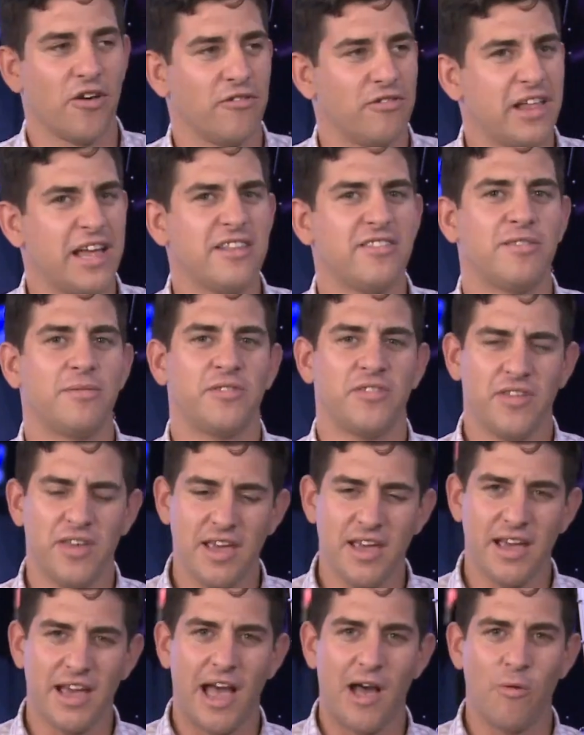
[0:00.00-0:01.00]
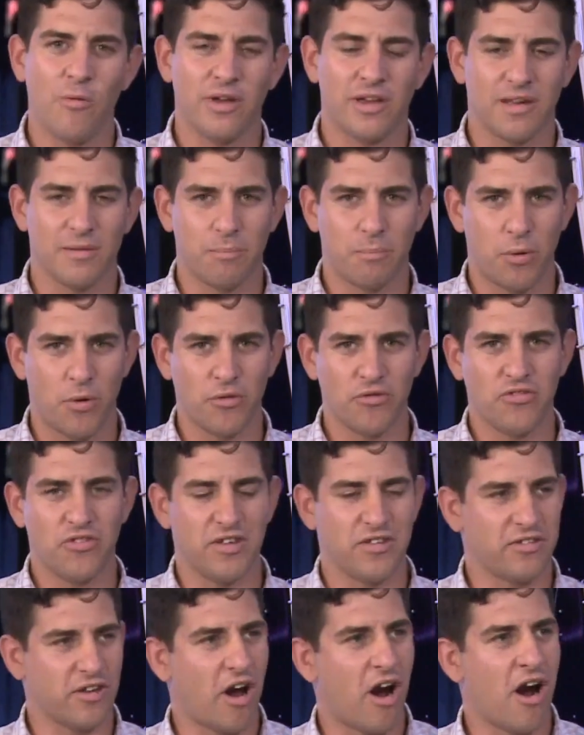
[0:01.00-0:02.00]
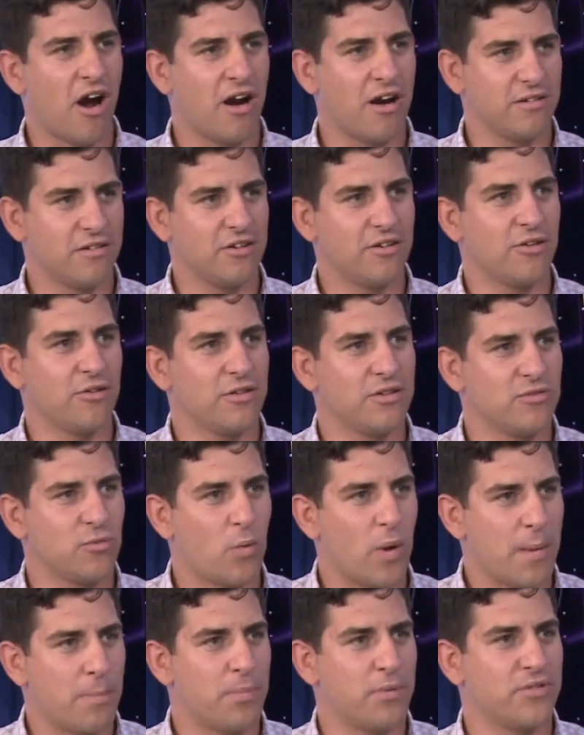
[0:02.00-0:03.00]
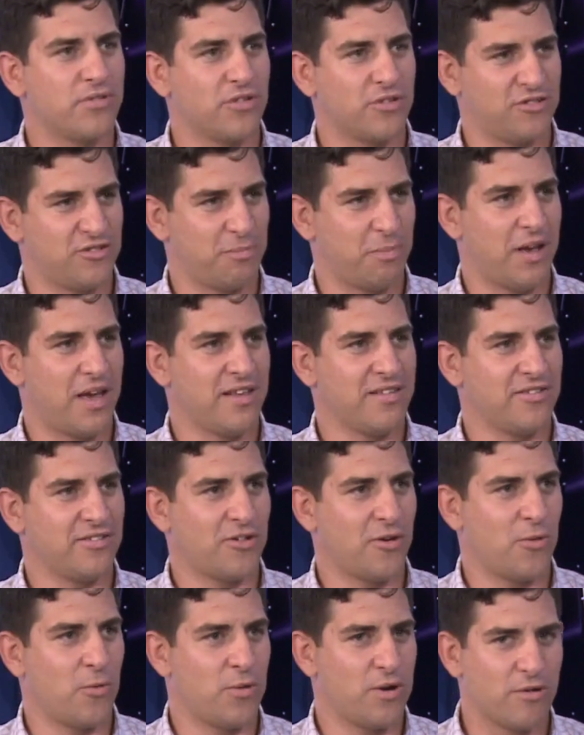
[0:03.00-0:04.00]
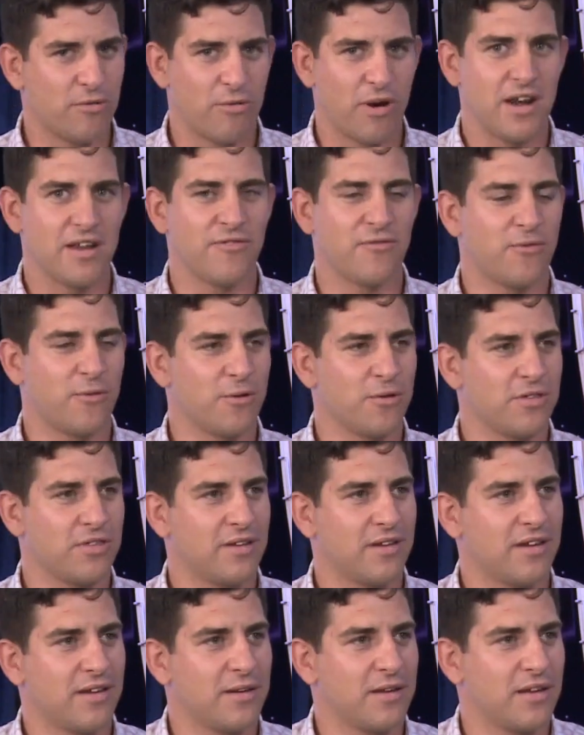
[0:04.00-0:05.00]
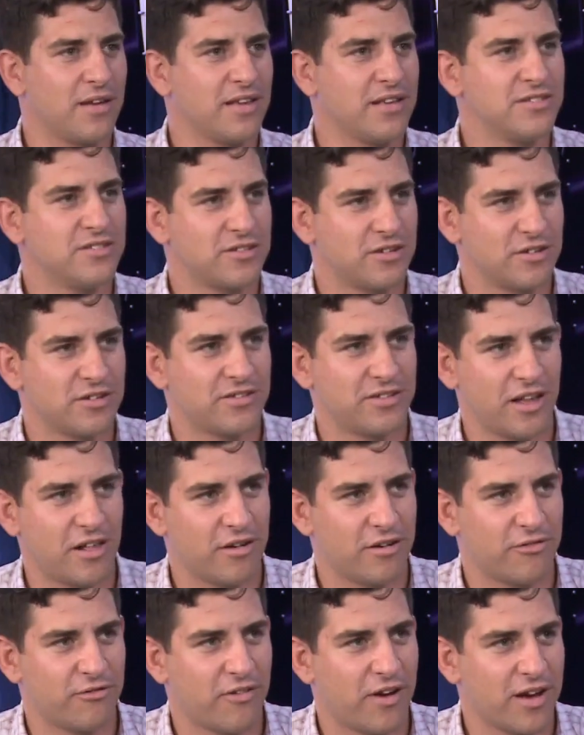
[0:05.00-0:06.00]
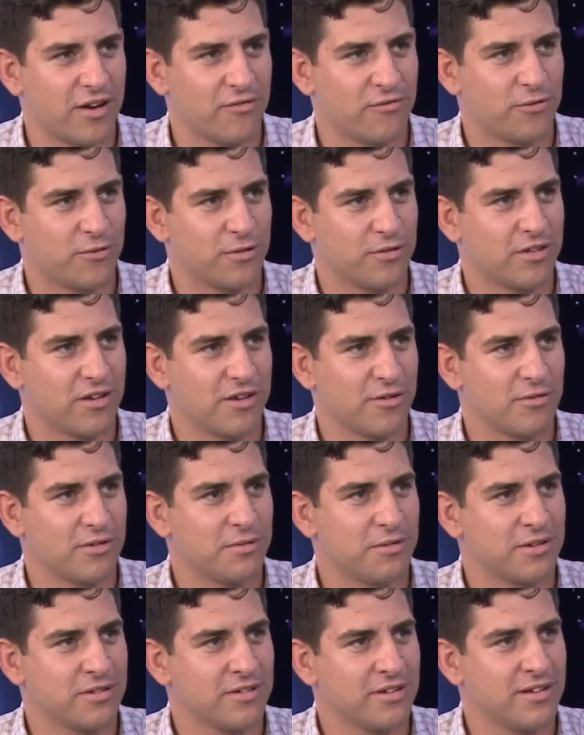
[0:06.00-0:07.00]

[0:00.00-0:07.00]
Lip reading: of let's see how we can pose these weapons on space so we're ready for the interstellar fight for the universe.